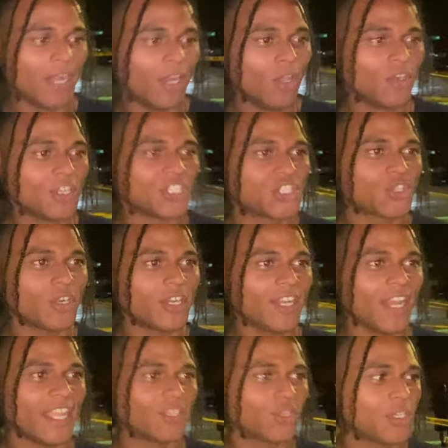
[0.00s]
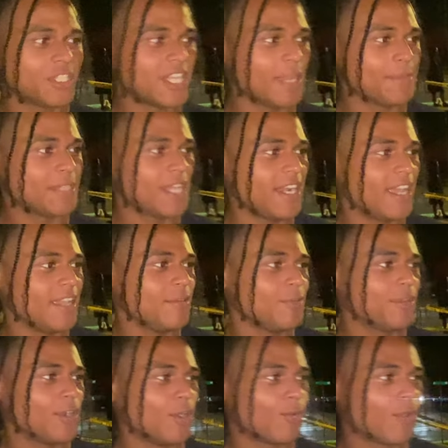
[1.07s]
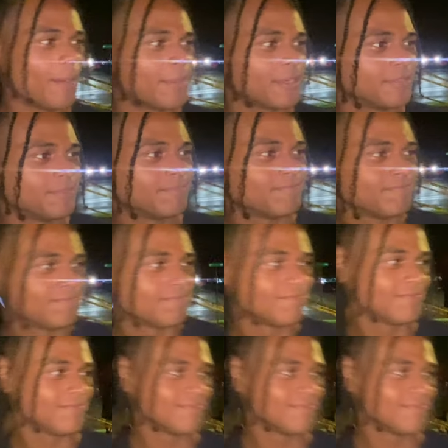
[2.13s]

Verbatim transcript: I, I blew my load in shorty like three times that night with no rubber.